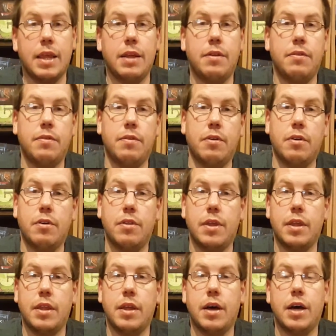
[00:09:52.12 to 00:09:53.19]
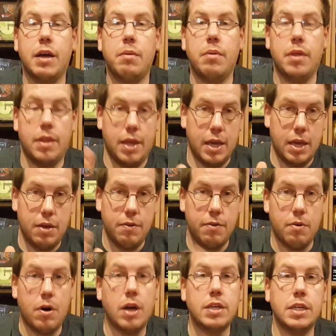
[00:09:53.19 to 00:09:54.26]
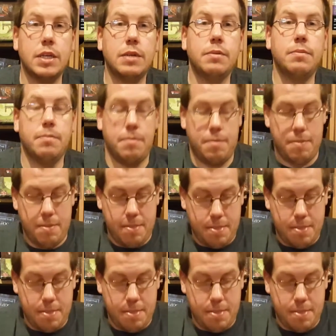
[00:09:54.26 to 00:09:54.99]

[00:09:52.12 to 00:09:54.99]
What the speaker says: That's it for this time. Thank you for watching.